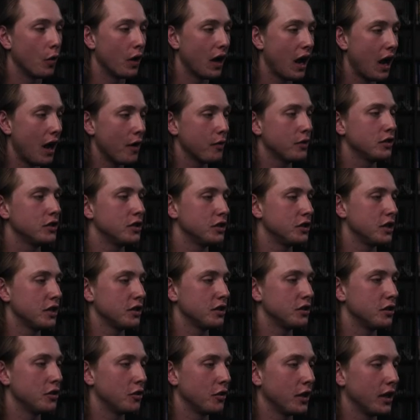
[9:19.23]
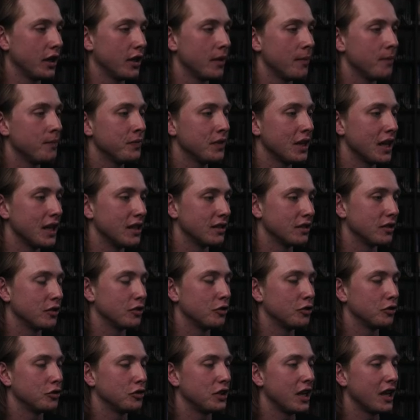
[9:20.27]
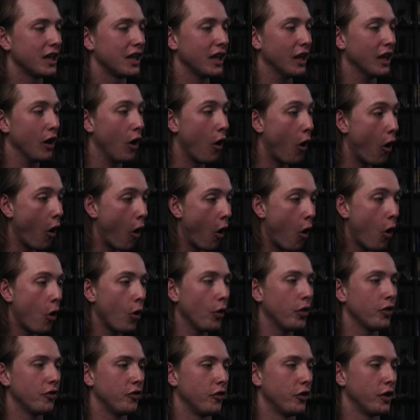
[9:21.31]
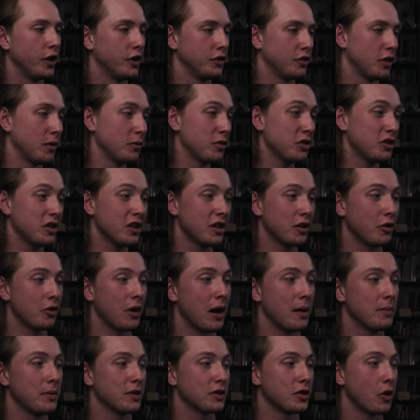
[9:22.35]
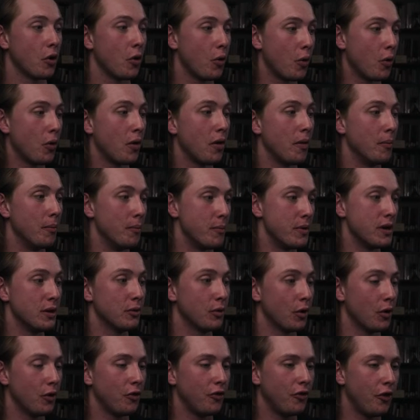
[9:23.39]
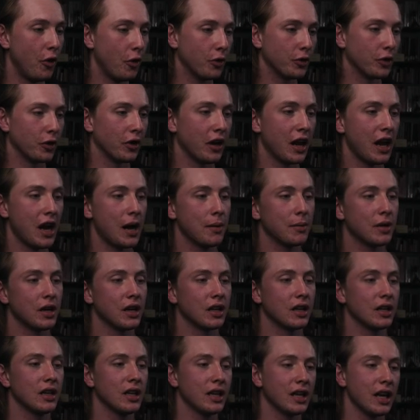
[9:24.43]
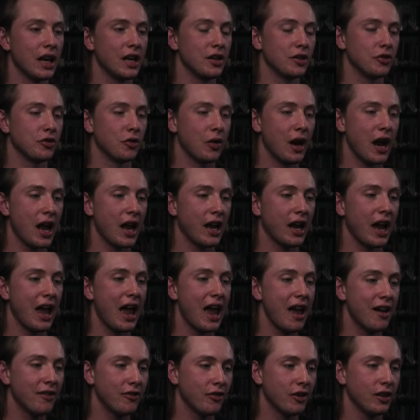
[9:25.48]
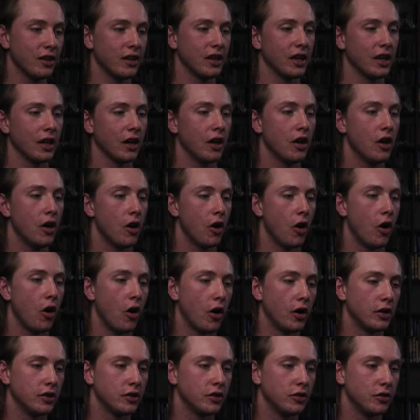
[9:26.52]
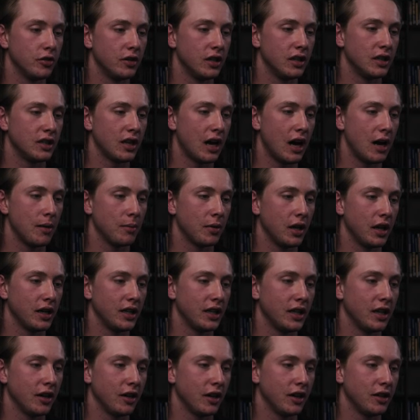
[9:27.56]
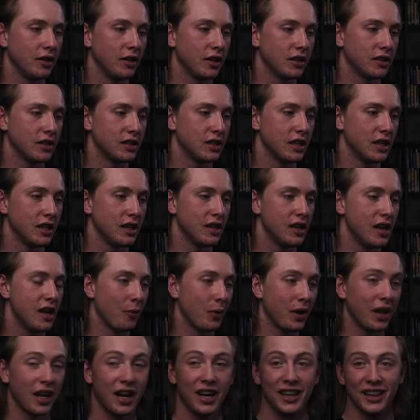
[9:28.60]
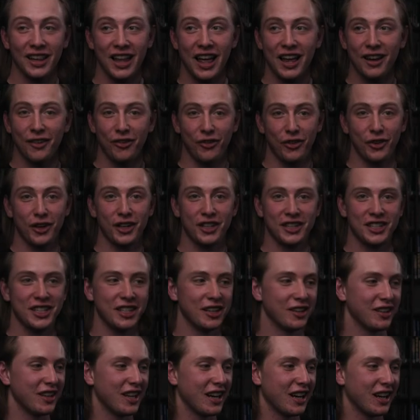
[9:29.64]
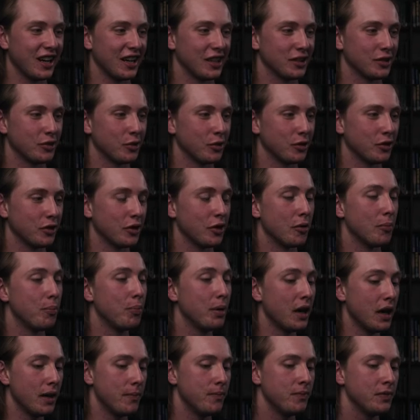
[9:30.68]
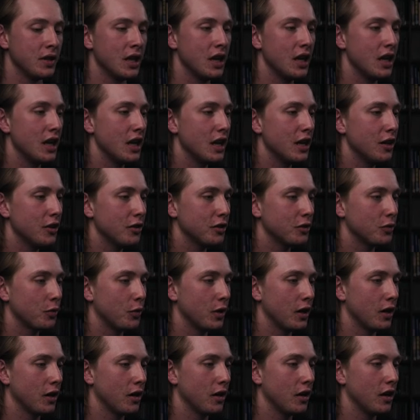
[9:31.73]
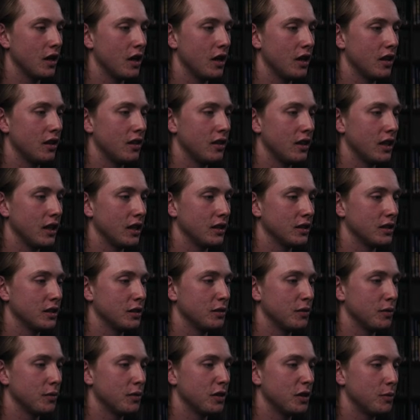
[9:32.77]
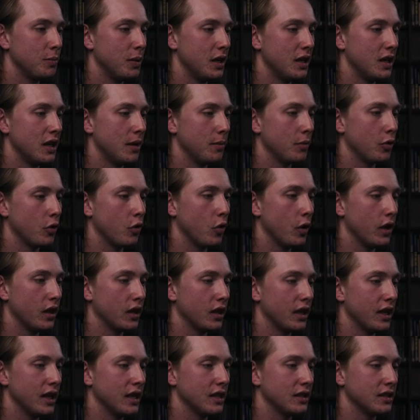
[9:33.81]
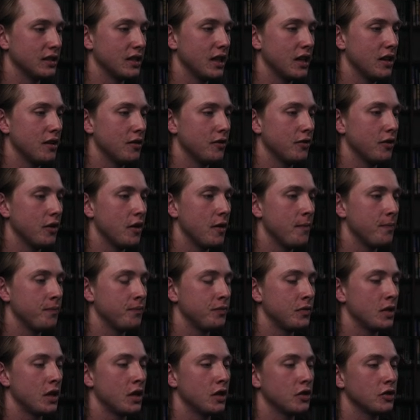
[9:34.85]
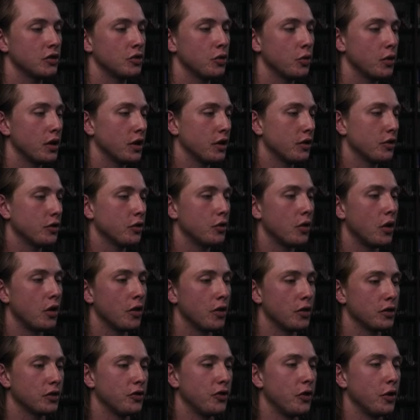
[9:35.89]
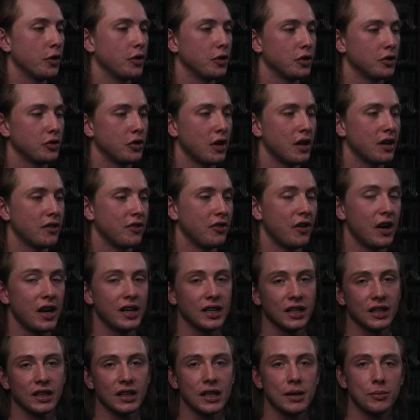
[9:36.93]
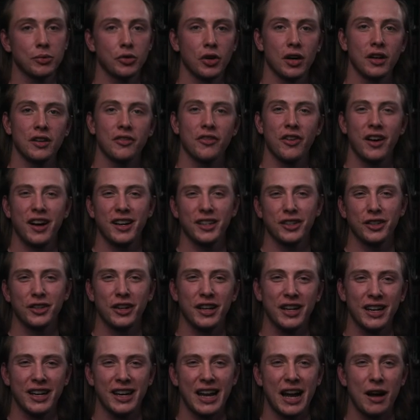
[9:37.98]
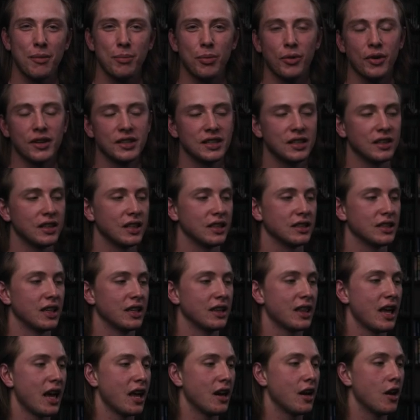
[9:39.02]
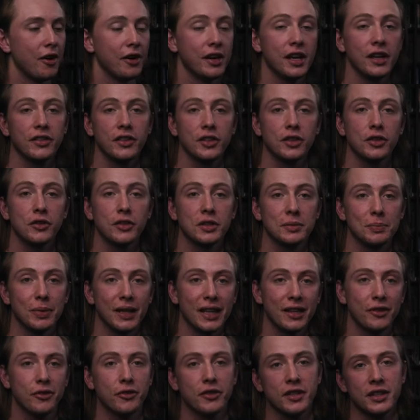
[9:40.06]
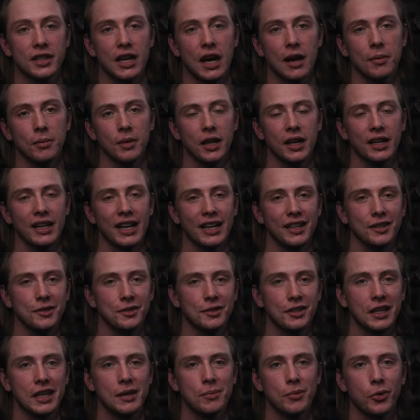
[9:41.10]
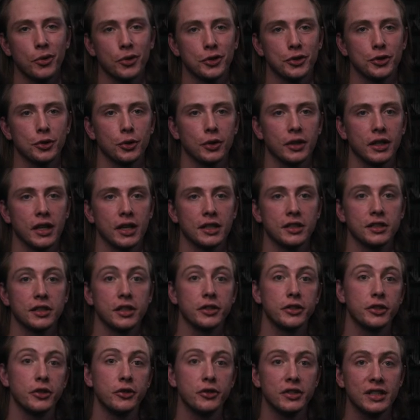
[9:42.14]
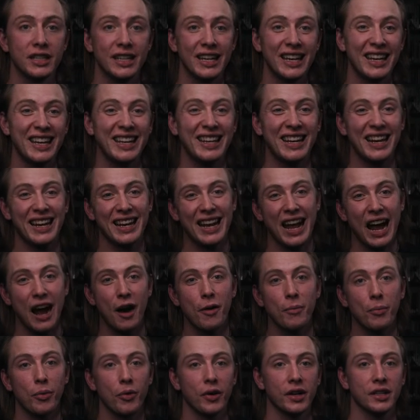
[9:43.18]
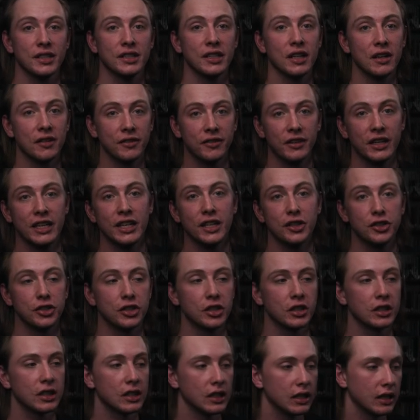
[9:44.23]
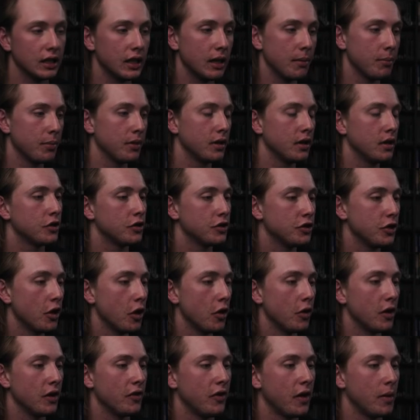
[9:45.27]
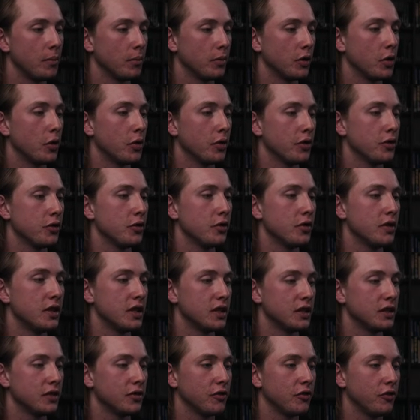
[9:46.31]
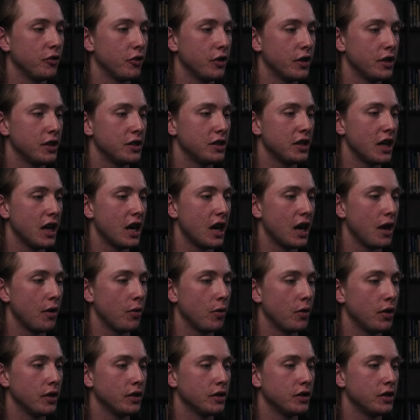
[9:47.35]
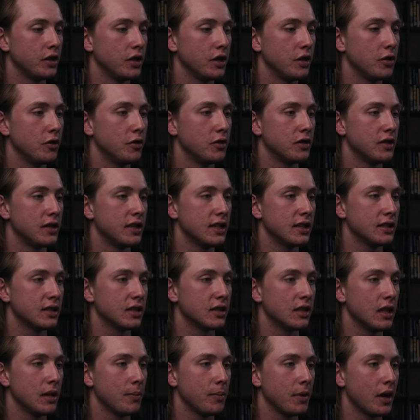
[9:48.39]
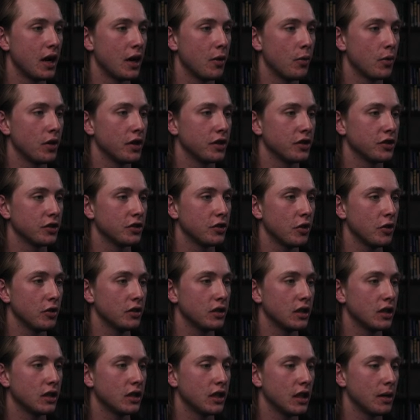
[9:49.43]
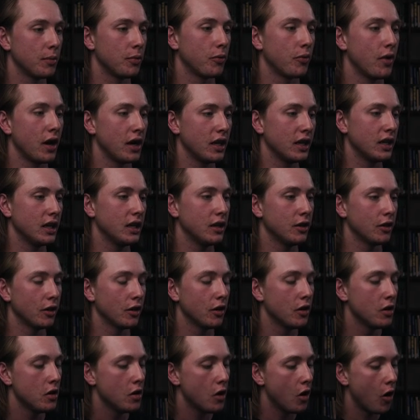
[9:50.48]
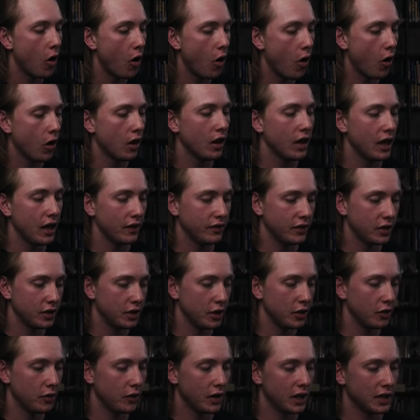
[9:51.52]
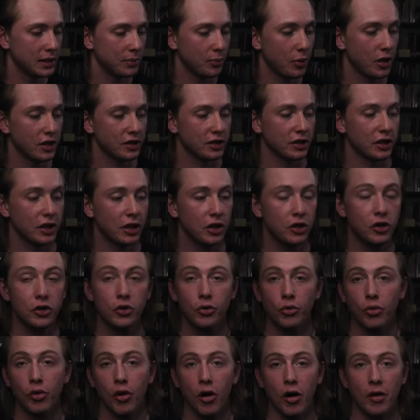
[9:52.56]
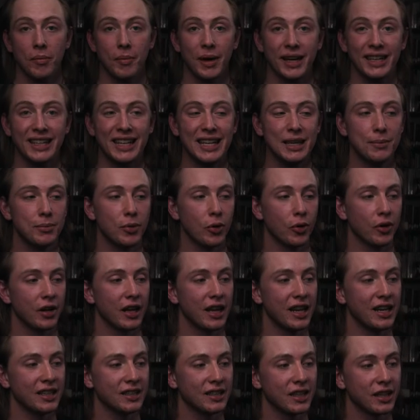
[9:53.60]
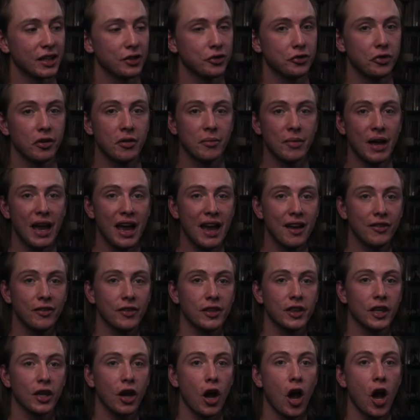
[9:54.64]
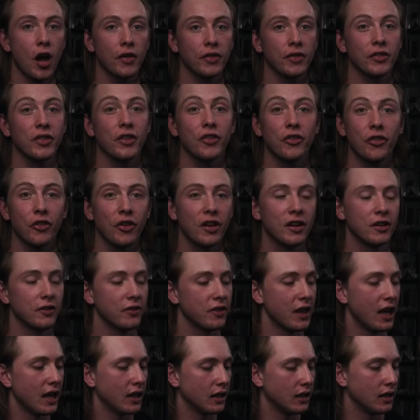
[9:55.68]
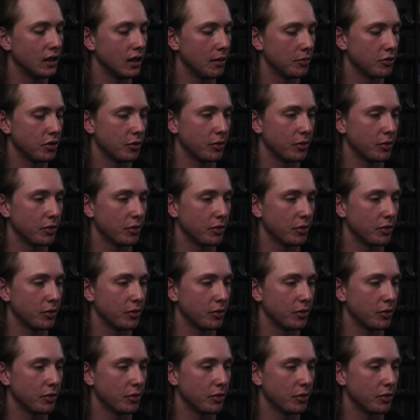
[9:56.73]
What I would suggest doing is taking all the footage. So I'm just gonna grab this whole B-roll folder and I'm gonna click and drag everything onto the timeline here. And you can see we got a lot of footage here that I gotta sort through. But here's where things speed up quickly. Instead of sorting through all those folders, trying to find a clip, trying to find your in and out points and things like that. All you have to do is play through the timeline and use keyboard shortcuts to choose the in and out points of each clip. So if I'm going through this footage and I want to use this clip and I want to start the clip right here, all I have to do is press Q on my keyboard and it's gonna trim everything off of the front of that clip.